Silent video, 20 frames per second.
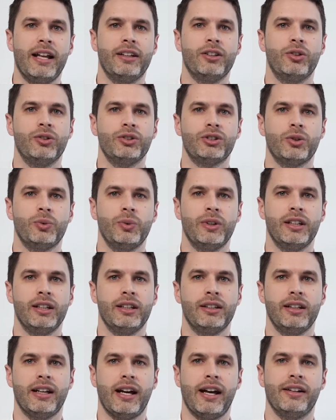and also
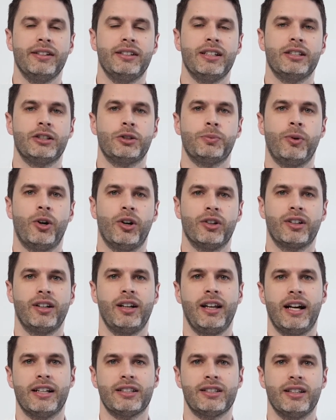within the Heritage Sport
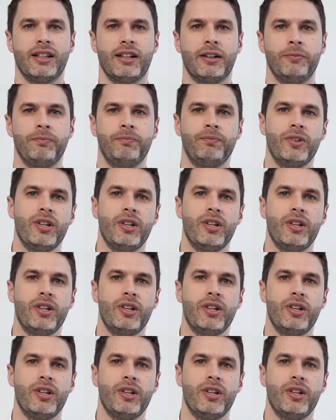cluster.